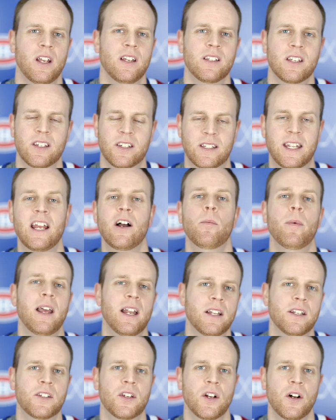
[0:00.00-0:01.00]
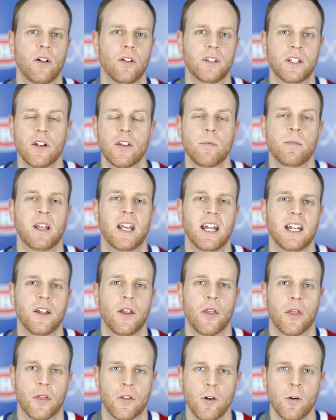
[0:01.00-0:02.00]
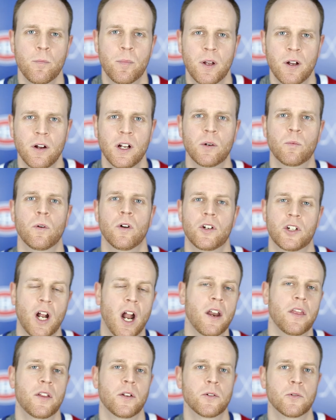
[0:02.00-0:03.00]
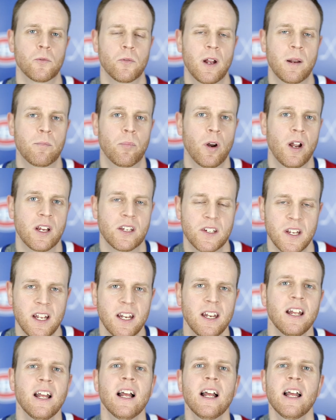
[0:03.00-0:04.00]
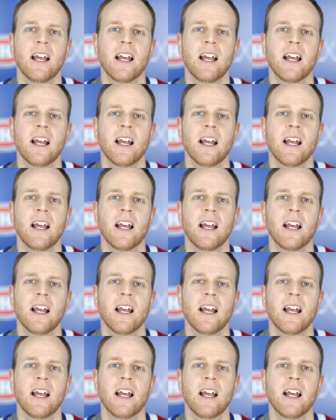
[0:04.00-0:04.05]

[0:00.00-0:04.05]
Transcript: is a stalemate until near the beginning of the third period, where Jonathan Drouin breaks in,